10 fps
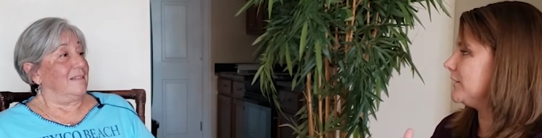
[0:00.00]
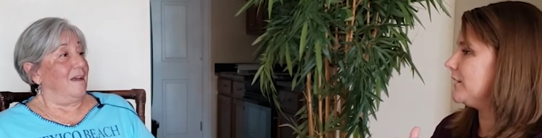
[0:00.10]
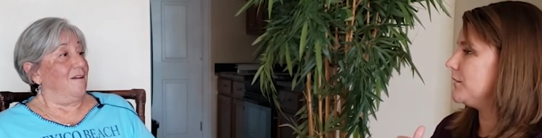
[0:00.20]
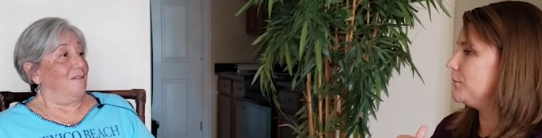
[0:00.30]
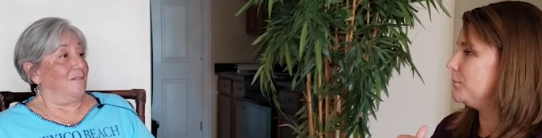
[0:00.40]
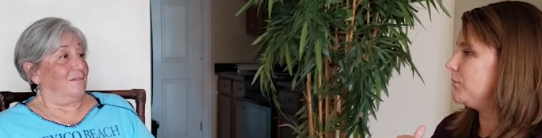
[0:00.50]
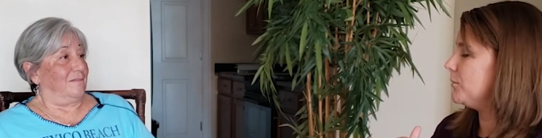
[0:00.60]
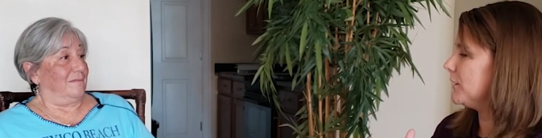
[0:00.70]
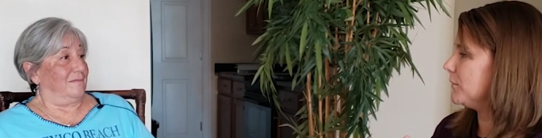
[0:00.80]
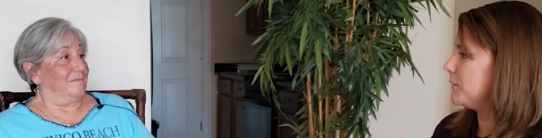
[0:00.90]
Speaker 1: no. that
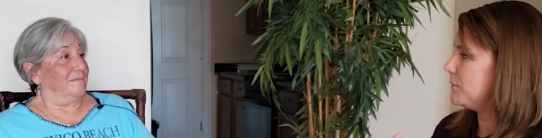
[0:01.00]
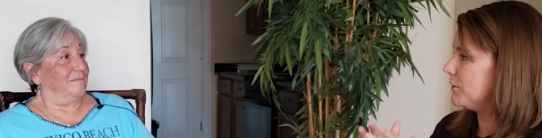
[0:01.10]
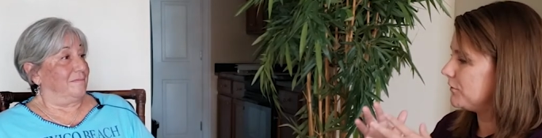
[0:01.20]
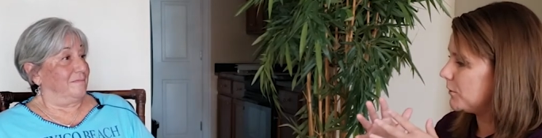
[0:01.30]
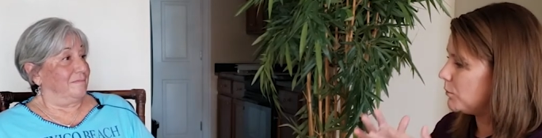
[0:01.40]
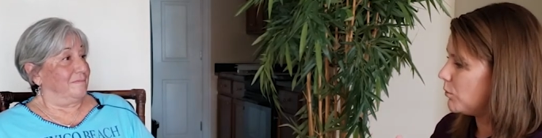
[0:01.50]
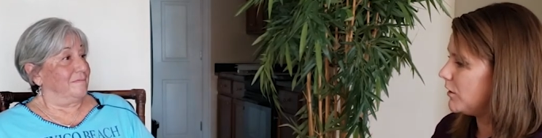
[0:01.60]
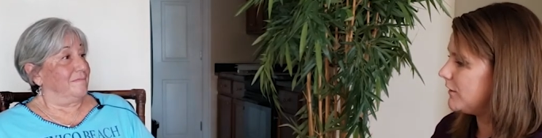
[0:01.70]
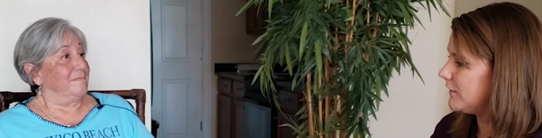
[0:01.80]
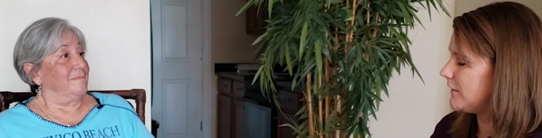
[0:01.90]
doing a rebuild from
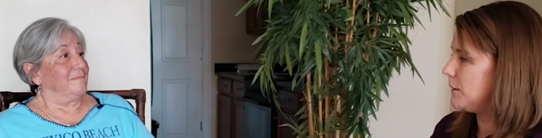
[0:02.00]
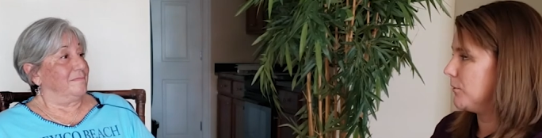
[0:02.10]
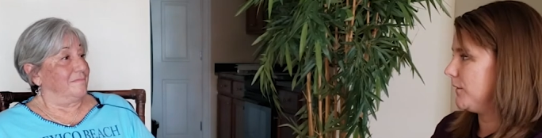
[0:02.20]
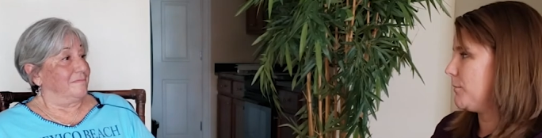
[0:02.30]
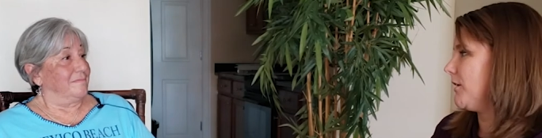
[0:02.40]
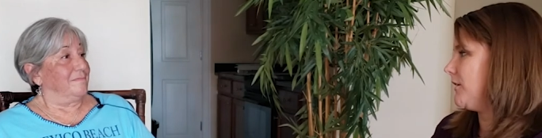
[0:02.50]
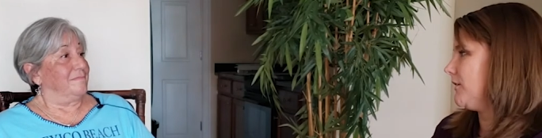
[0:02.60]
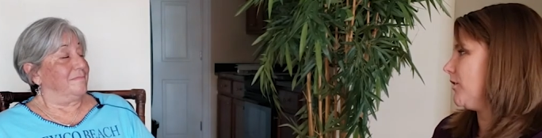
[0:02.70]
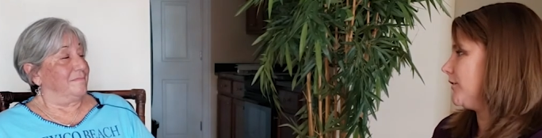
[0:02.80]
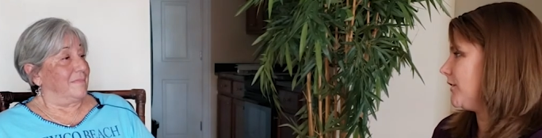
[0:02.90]
one stable spot is
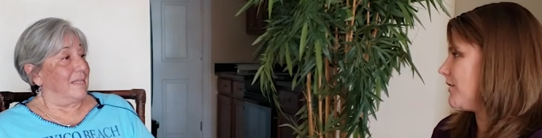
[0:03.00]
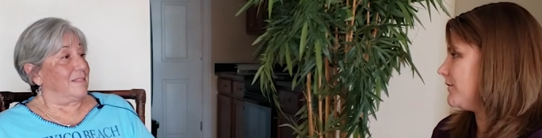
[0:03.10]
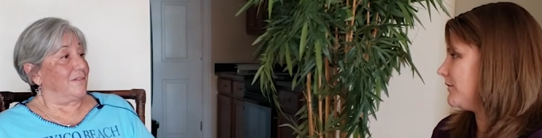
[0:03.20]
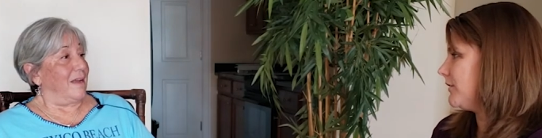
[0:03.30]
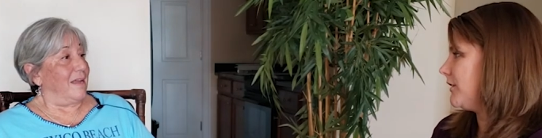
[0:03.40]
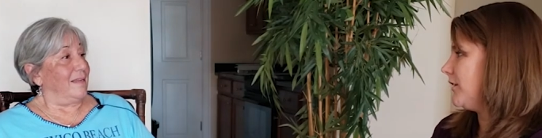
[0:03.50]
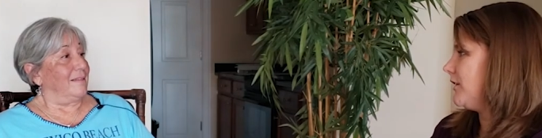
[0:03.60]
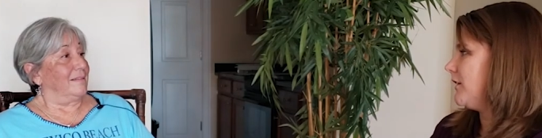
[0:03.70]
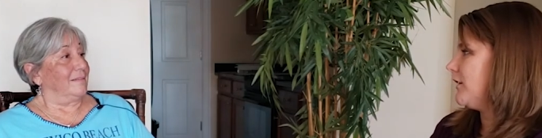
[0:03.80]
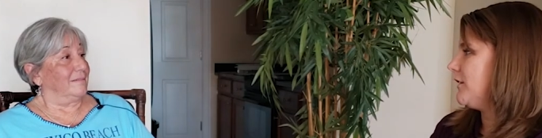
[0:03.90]
hard enough that's
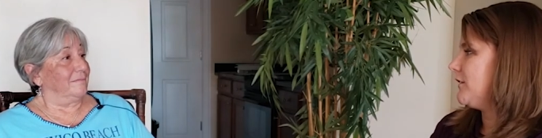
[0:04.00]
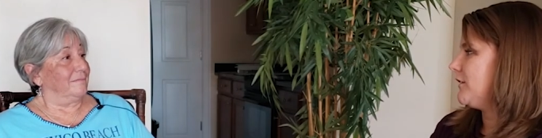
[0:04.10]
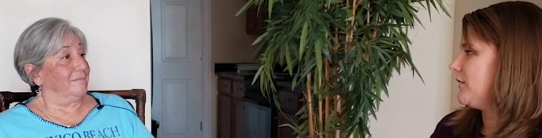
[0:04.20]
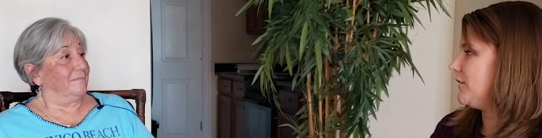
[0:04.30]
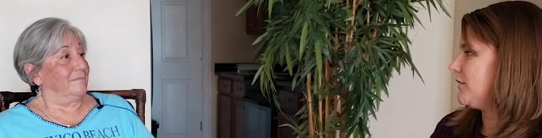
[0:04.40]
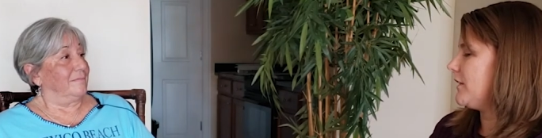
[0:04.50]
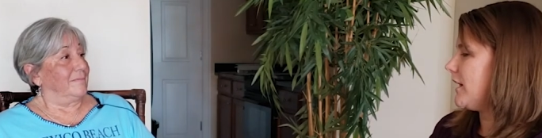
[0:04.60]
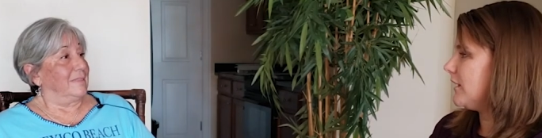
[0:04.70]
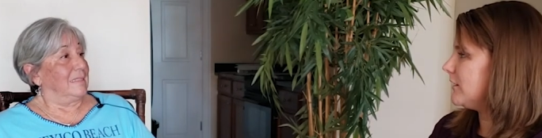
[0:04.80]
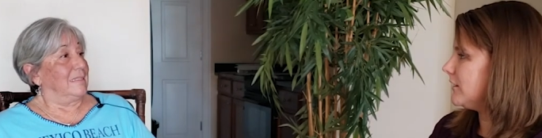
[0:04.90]
right so
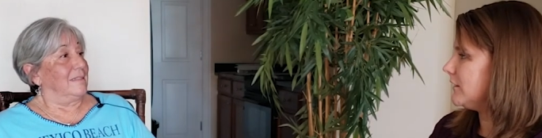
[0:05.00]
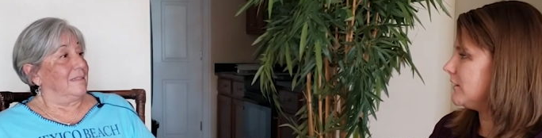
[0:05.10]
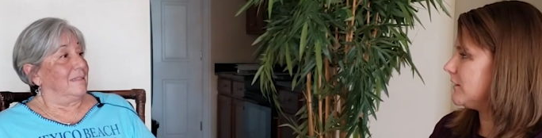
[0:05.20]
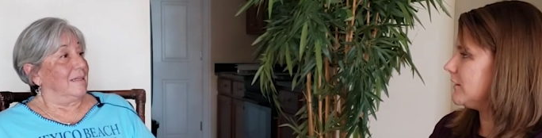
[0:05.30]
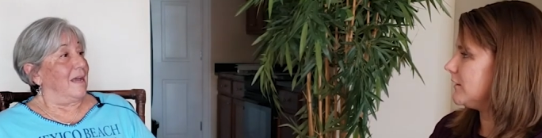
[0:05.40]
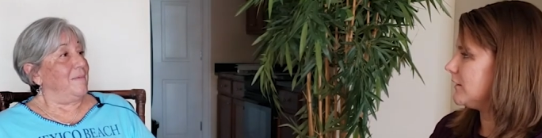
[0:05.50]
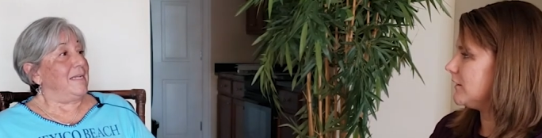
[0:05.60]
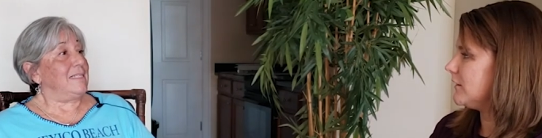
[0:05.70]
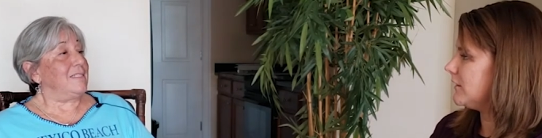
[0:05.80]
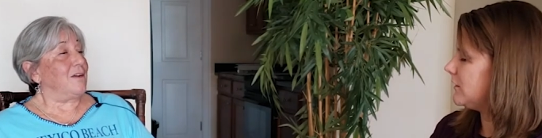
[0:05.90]
that is i
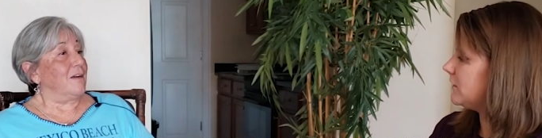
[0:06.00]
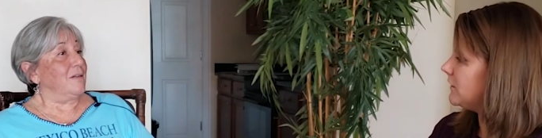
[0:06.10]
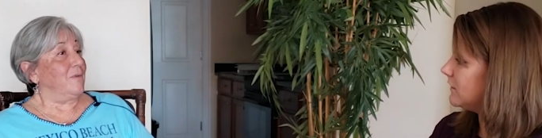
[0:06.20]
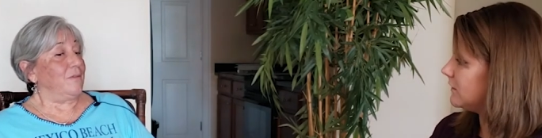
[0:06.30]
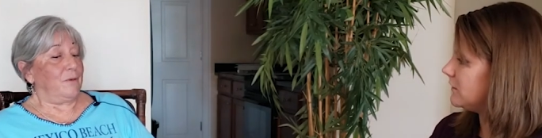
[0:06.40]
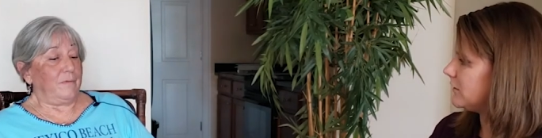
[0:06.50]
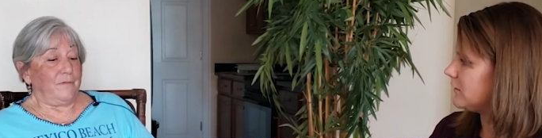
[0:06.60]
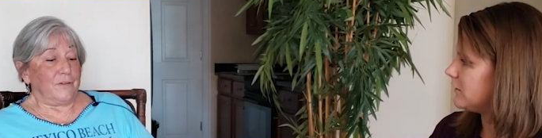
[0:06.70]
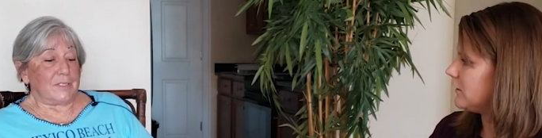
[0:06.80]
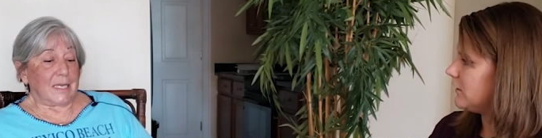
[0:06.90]
mean
Speaker 2: it started with when we
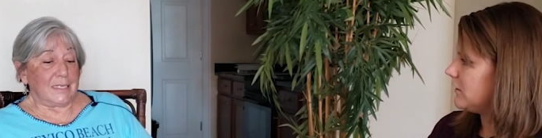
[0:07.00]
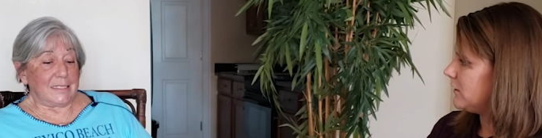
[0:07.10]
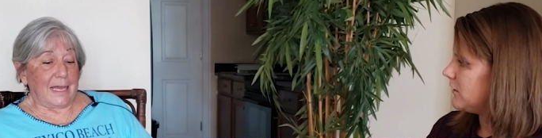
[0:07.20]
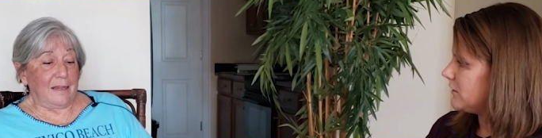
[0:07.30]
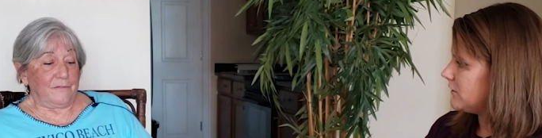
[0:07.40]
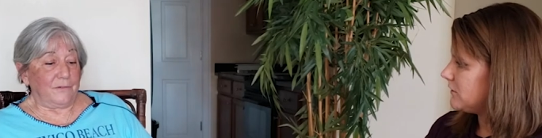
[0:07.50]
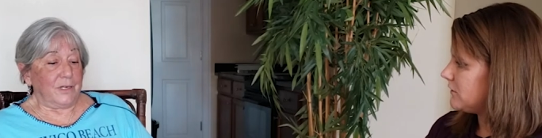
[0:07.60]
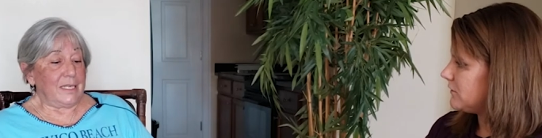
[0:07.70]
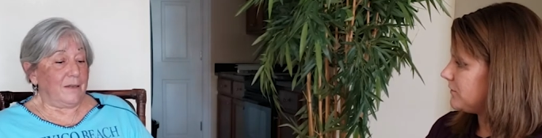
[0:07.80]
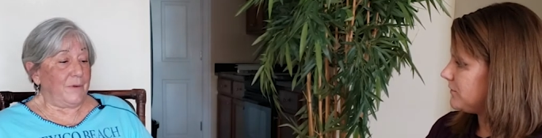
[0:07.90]
first got to
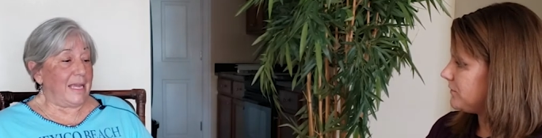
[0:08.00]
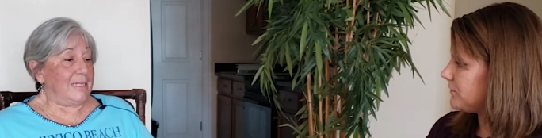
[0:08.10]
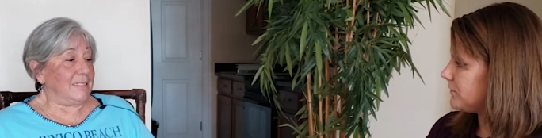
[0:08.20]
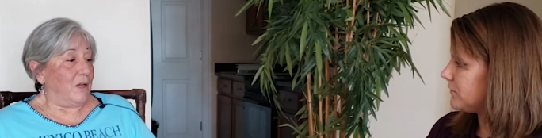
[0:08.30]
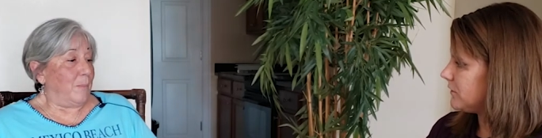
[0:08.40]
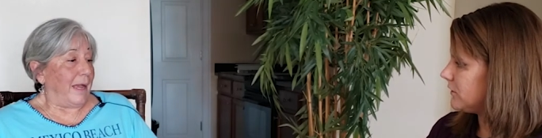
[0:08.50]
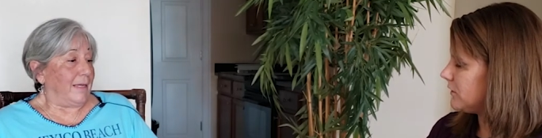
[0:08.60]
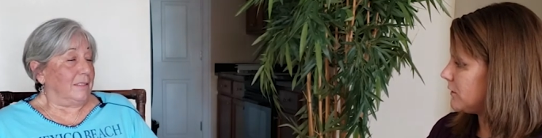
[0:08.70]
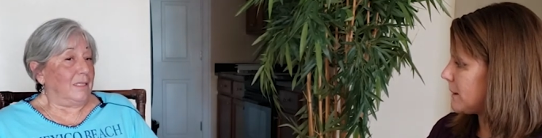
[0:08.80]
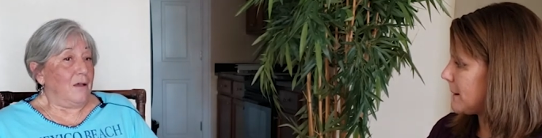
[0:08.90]
california we had to go buy
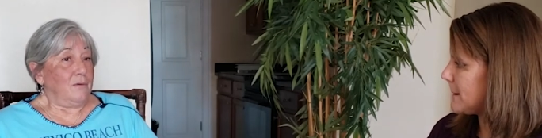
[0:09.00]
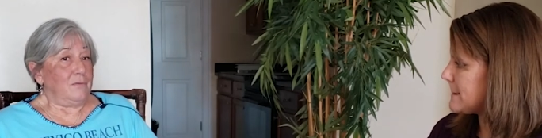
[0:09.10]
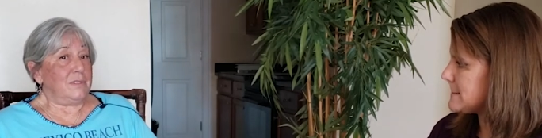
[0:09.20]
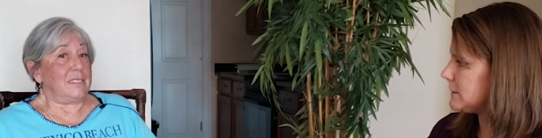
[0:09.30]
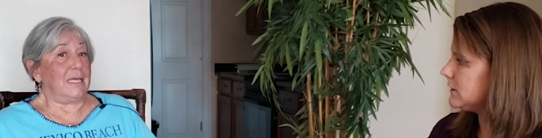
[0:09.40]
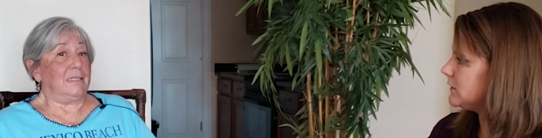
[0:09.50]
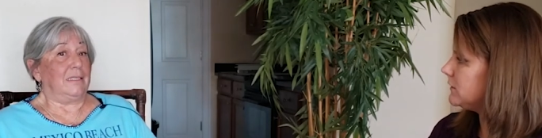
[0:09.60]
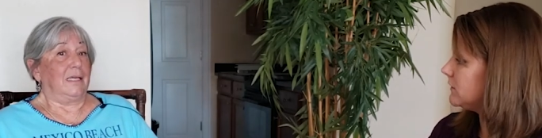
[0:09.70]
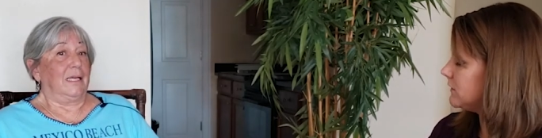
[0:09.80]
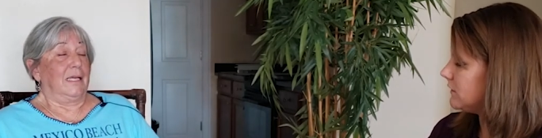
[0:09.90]
clothes
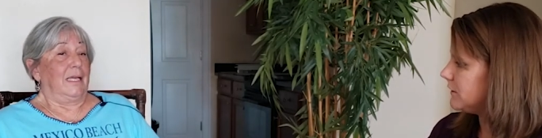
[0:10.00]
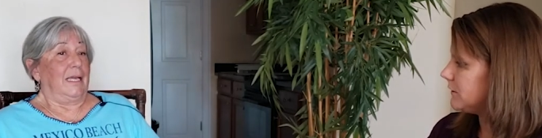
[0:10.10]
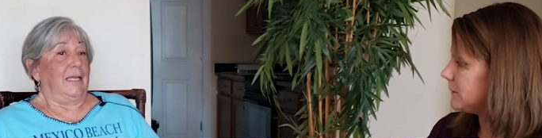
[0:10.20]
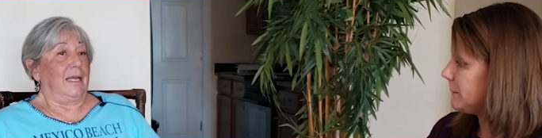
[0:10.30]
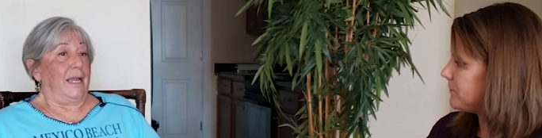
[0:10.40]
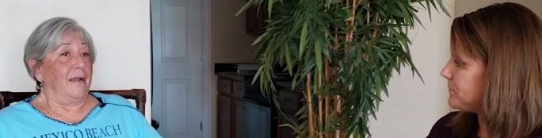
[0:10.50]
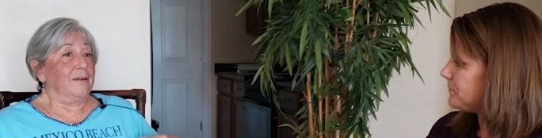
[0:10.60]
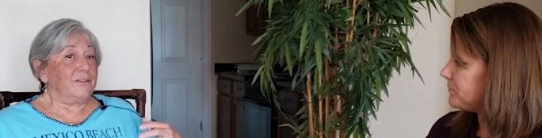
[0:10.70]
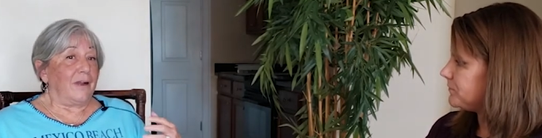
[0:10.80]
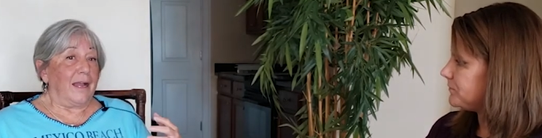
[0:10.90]
and and a
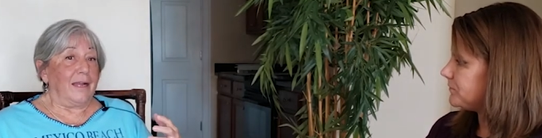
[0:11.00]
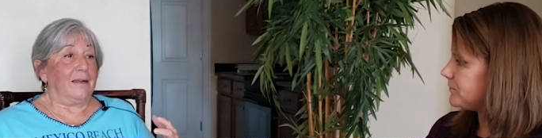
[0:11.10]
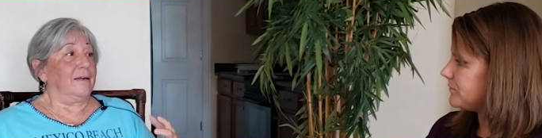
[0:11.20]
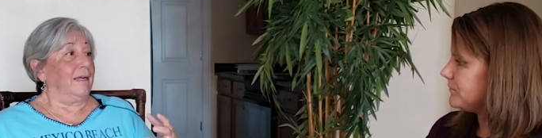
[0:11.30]
hair dryer